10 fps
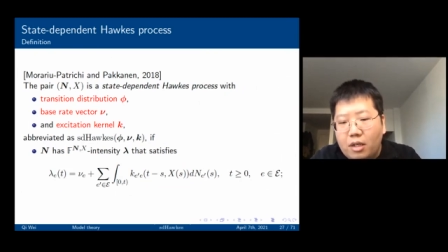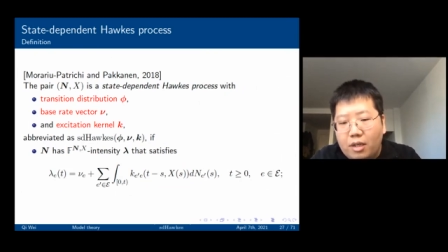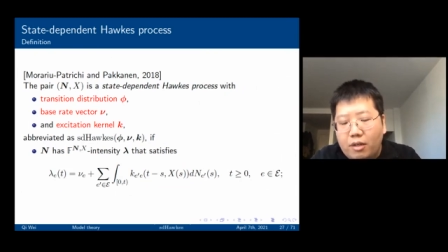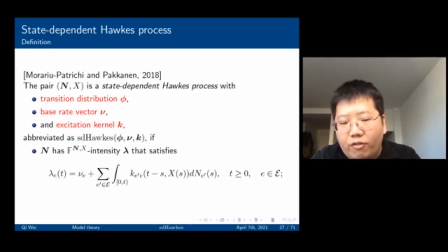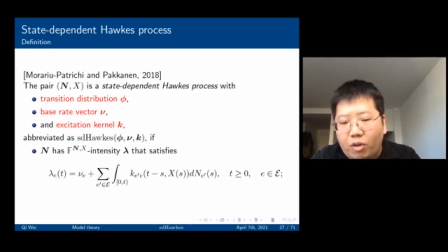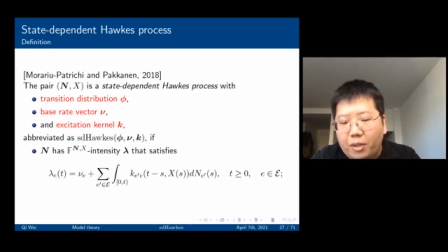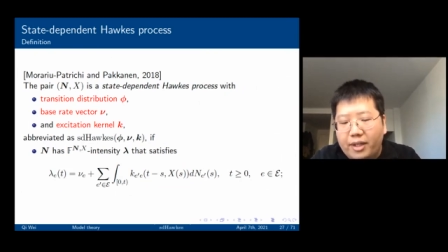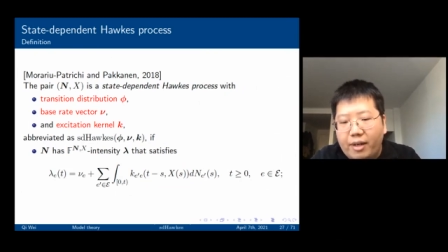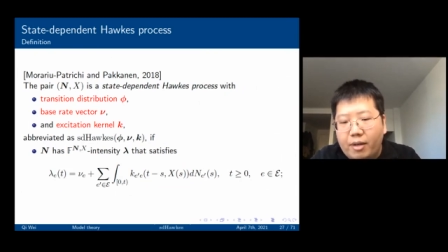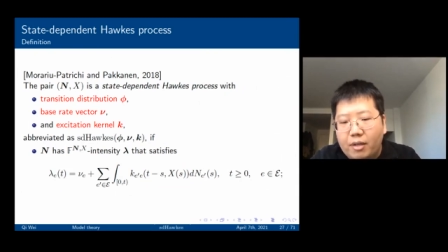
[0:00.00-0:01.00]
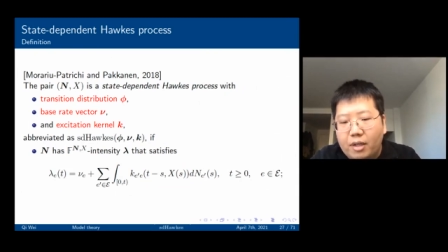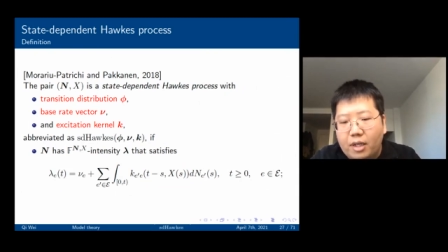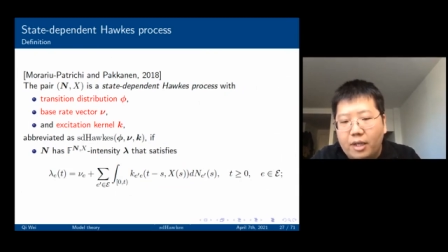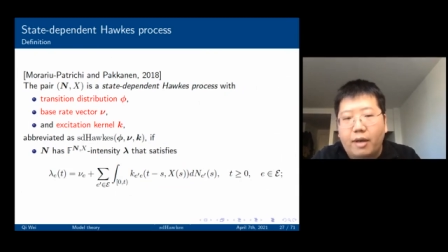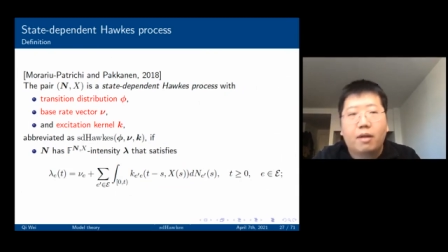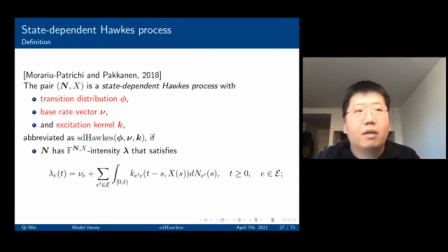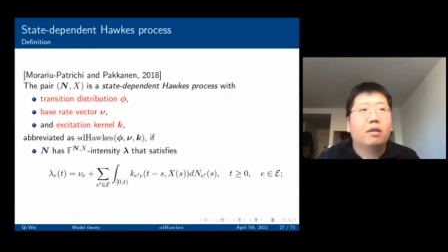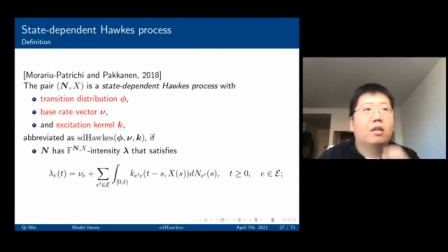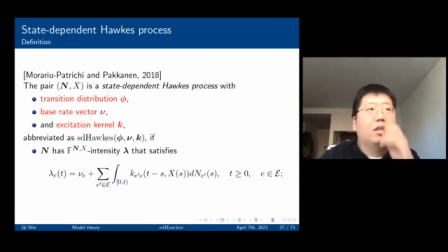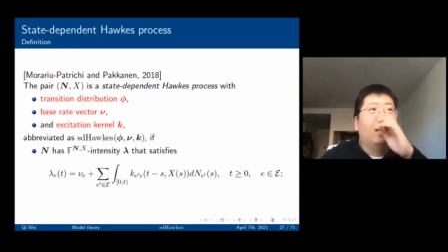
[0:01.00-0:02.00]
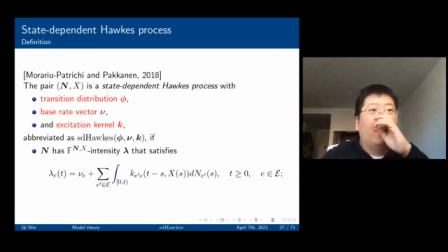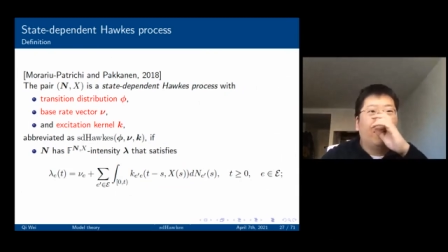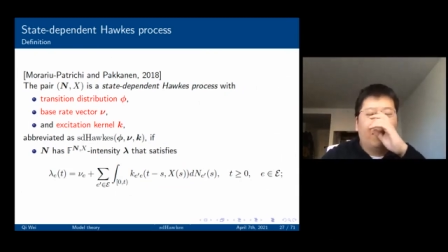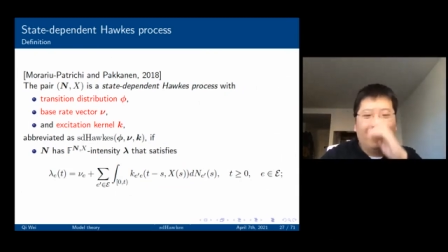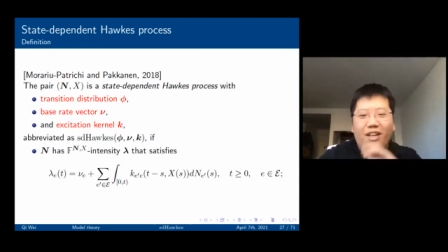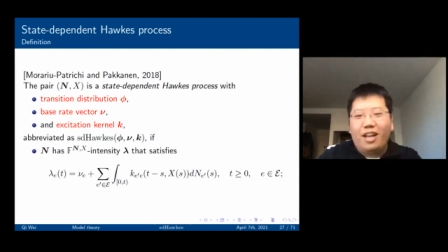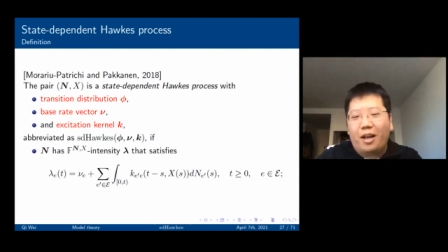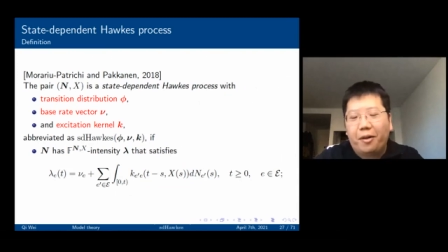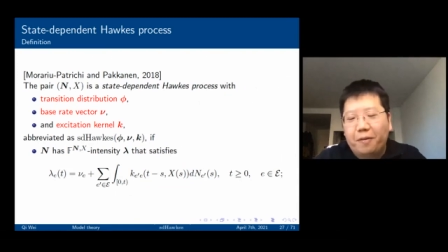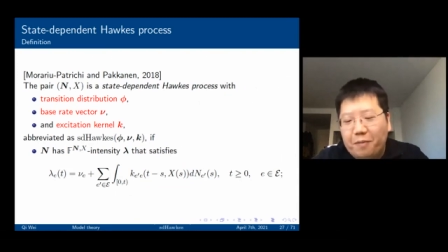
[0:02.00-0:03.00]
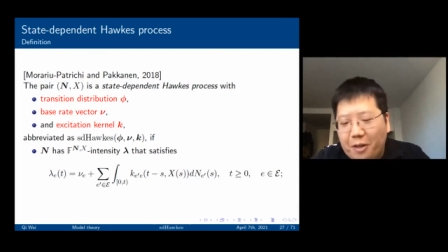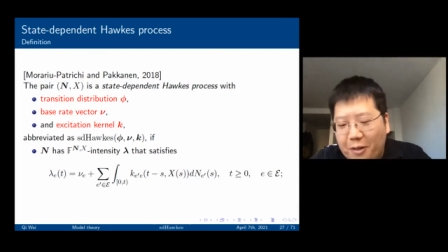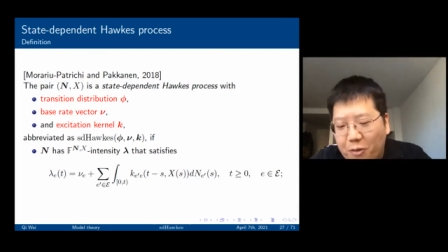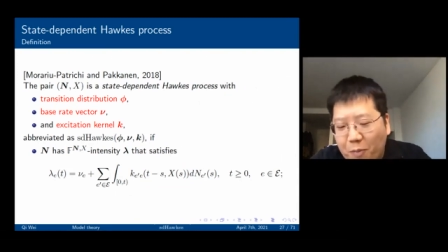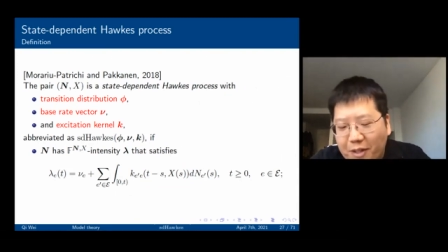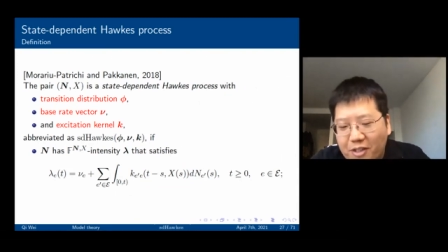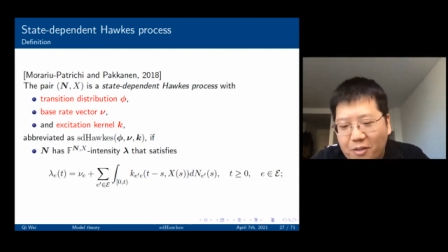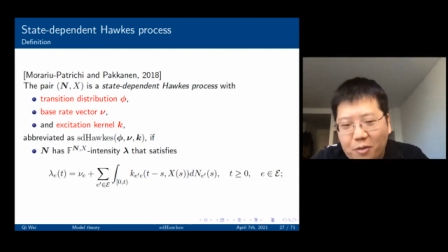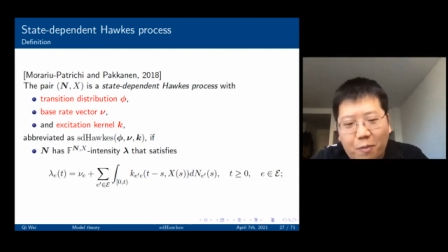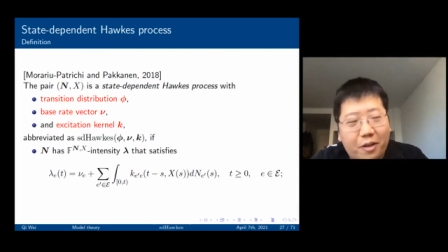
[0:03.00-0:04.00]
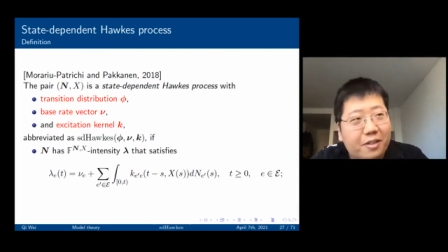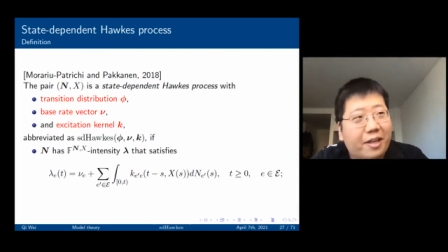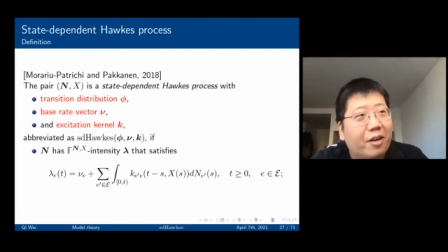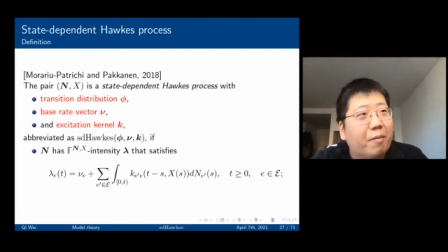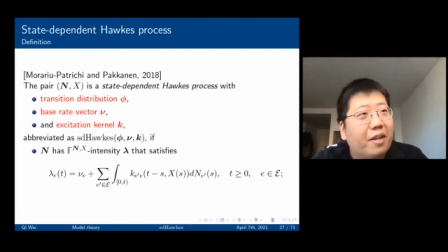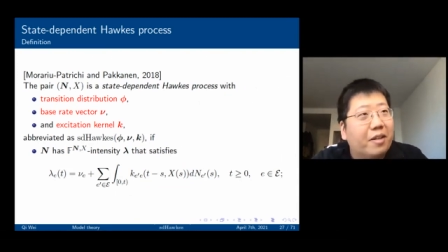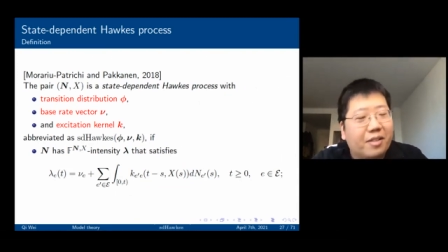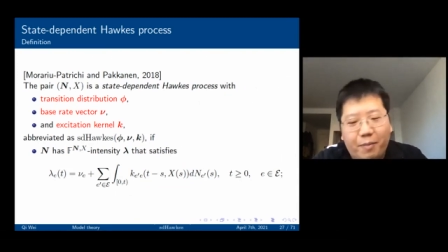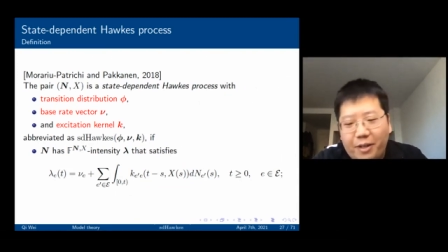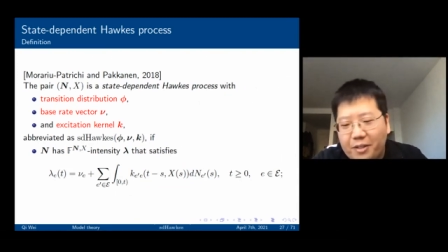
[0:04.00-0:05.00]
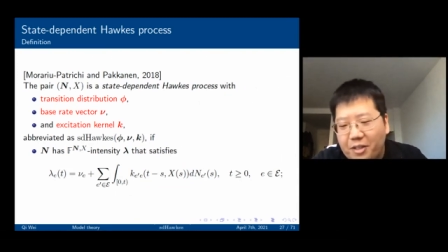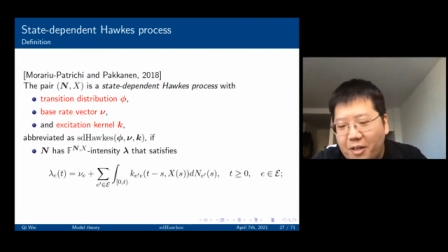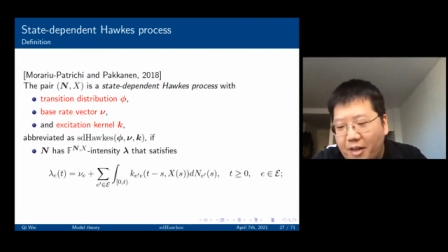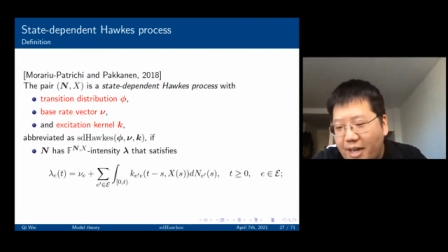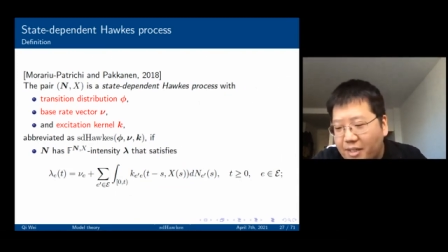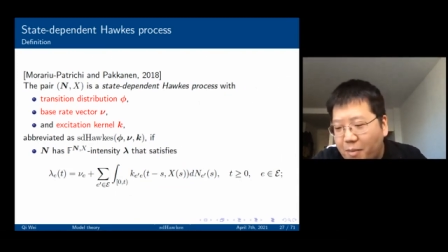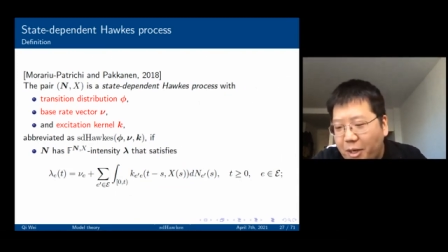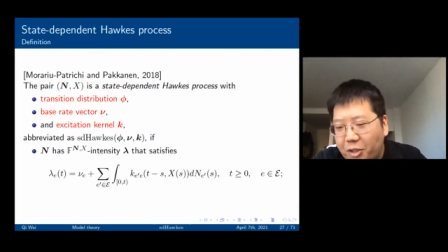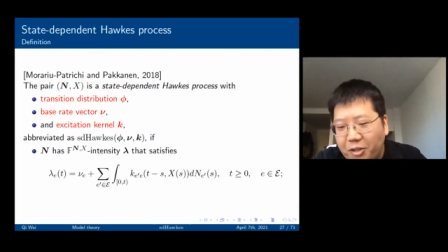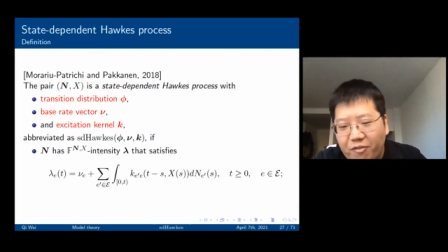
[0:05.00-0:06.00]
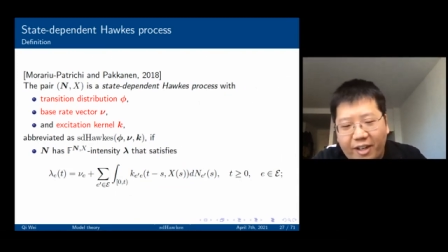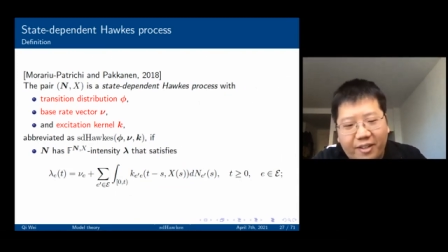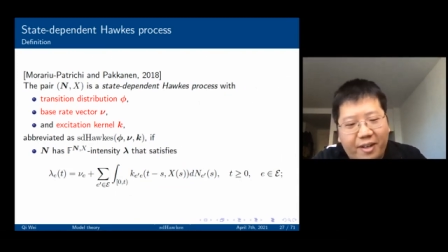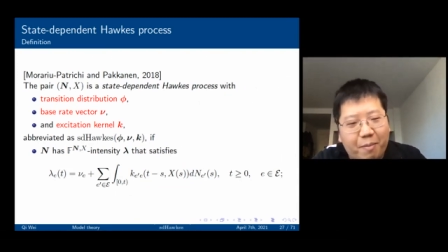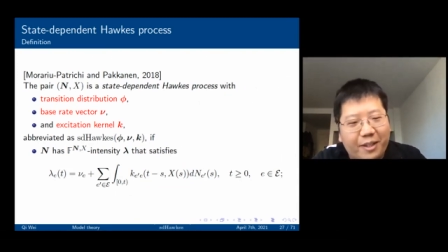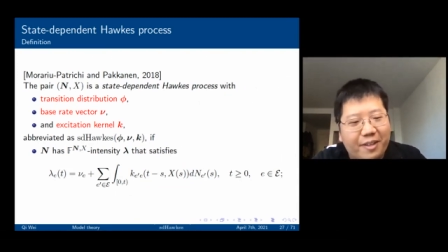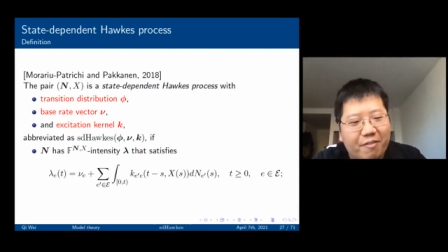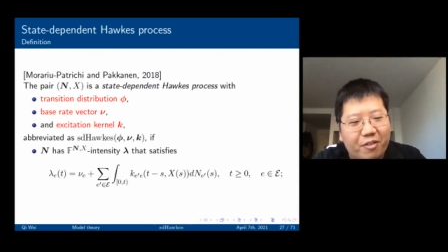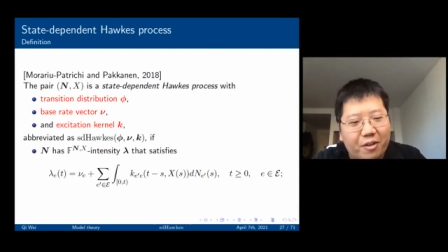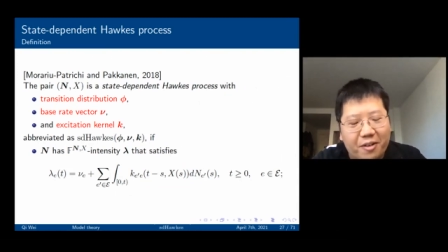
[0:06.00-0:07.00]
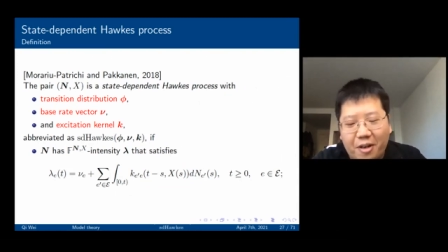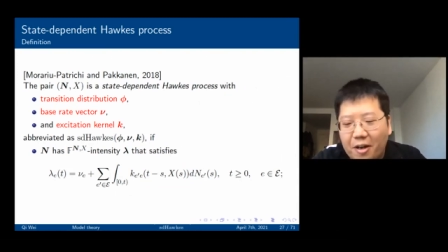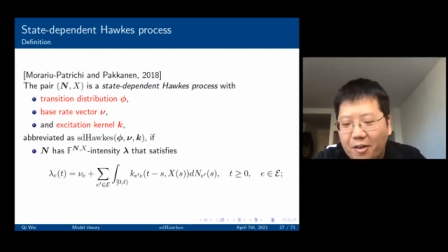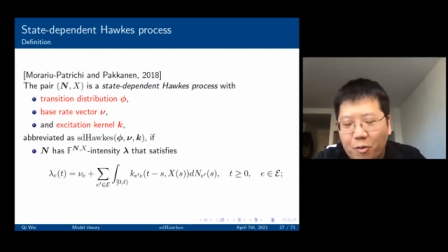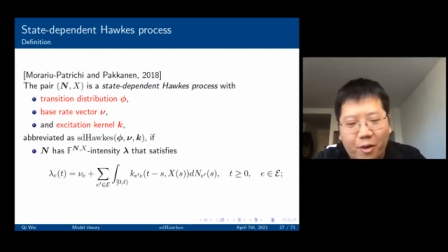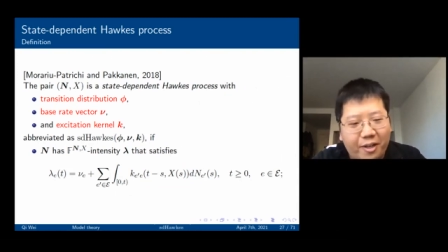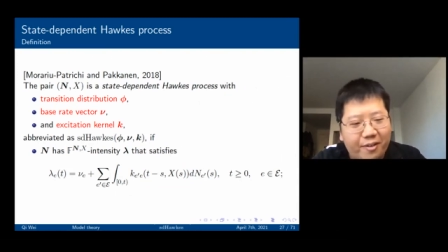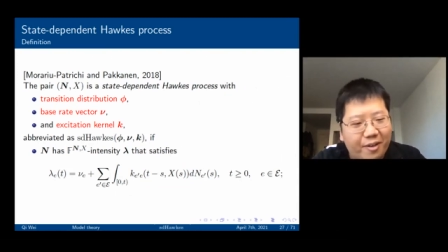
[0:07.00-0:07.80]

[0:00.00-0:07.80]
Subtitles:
from the data. Yeah. And don't be scared about this. I mean, the estimation in fact can be done quite